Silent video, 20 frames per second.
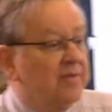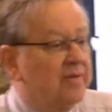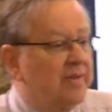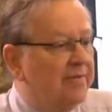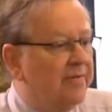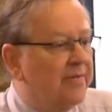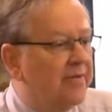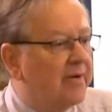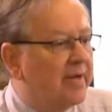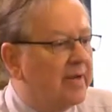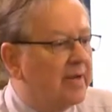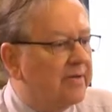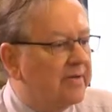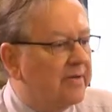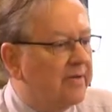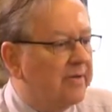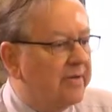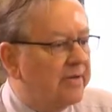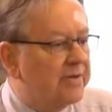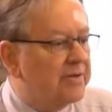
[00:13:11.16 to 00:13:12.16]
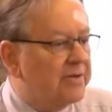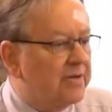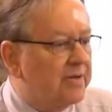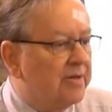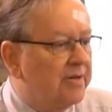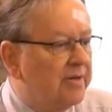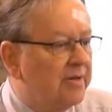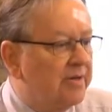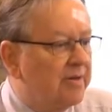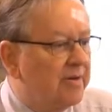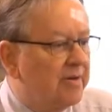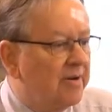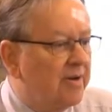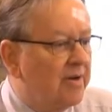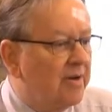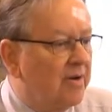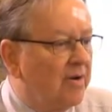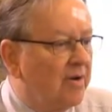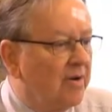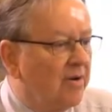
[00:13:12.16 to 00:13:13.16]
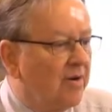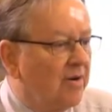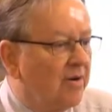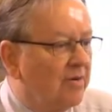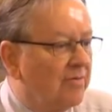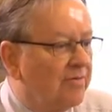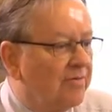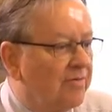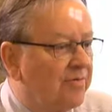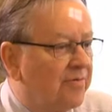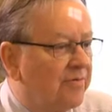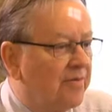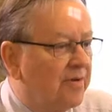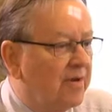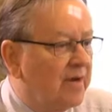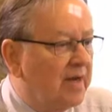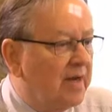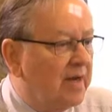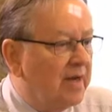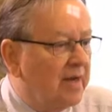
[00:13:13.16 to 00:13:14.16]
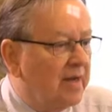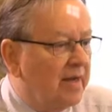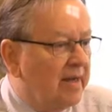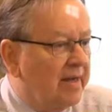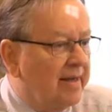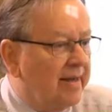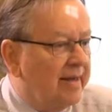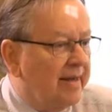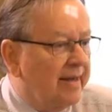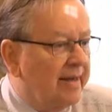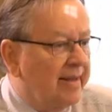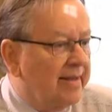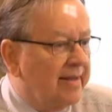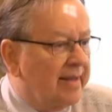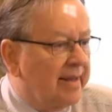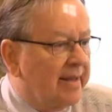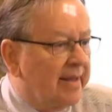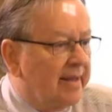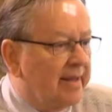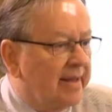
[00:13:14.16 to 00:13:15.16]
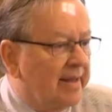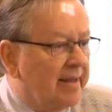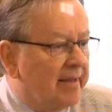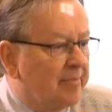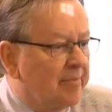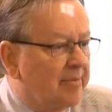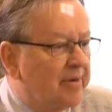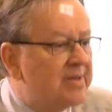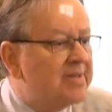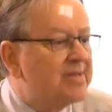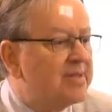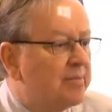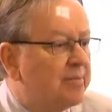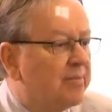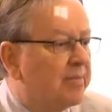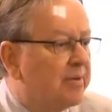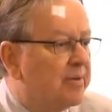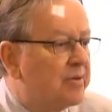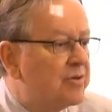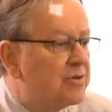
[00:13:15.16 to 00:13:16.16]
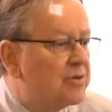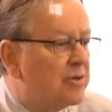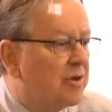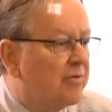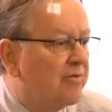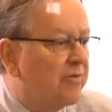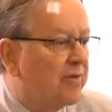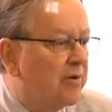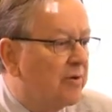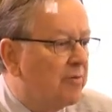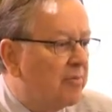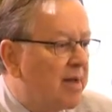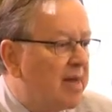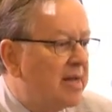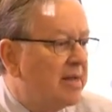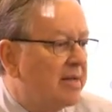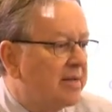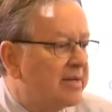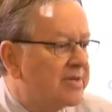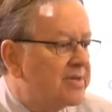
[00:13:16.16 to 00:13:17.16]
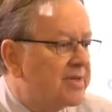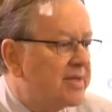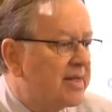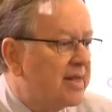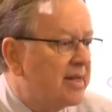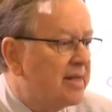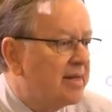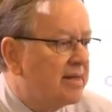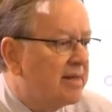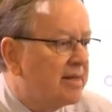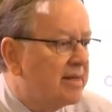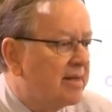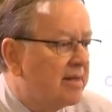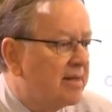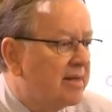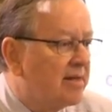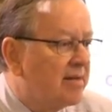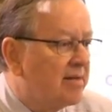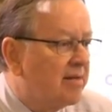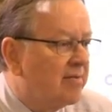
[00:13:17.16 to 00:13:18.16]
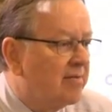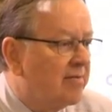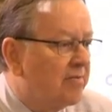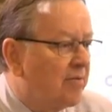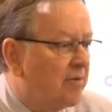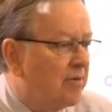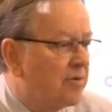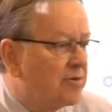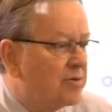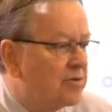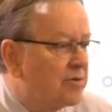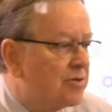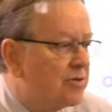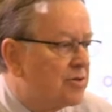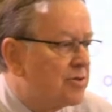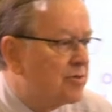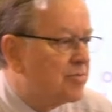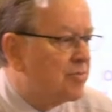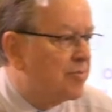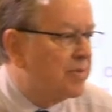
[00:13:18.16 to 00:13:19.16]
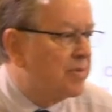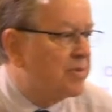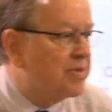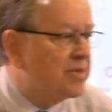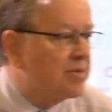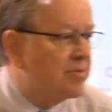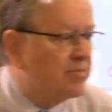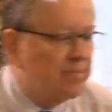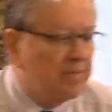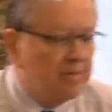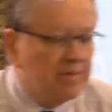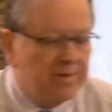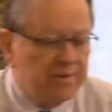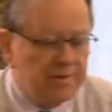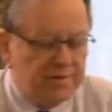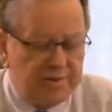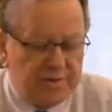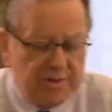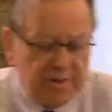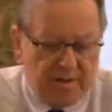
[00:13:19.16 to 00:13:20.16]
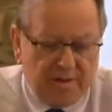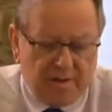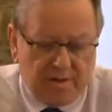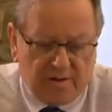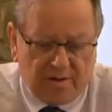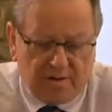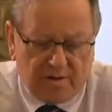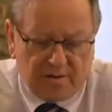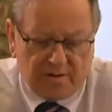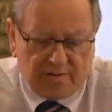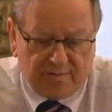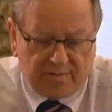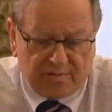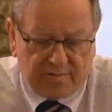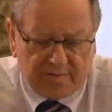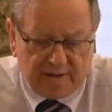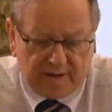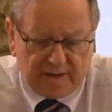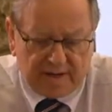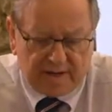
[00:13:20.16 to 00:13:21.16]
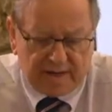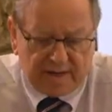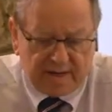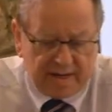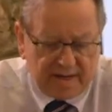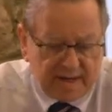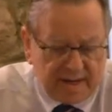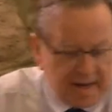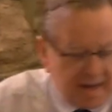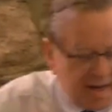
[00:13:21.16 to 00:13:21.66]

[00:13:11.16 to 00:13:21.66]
differing tradition of the principles of a nomadic state versus principles of a